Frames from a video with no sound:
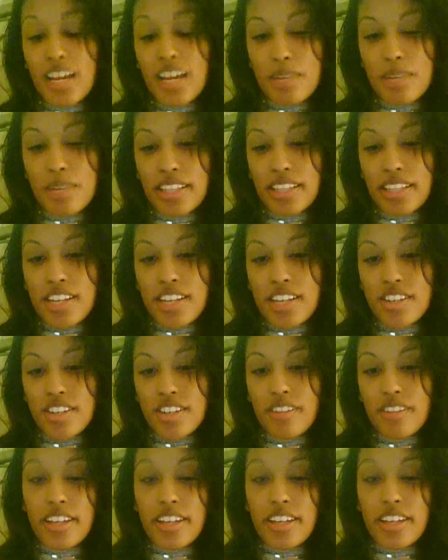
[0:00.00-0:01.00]
thought about that, I
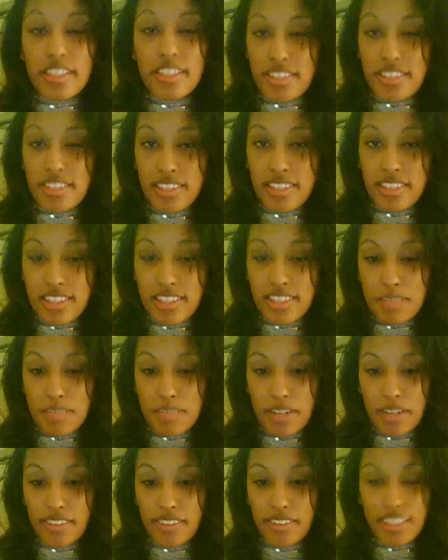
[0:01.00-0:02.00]
started writing down this list
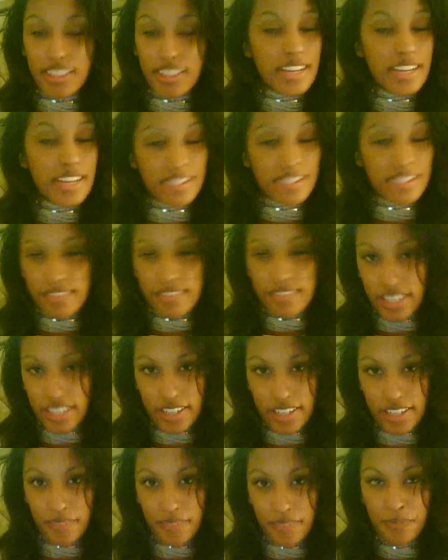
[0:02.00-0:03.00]
about the guys that I've
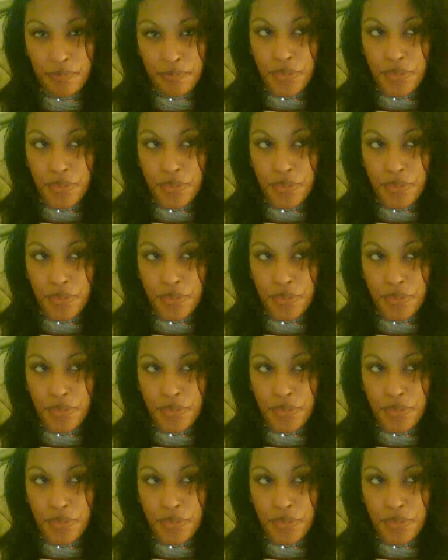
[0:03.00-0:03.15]
dated.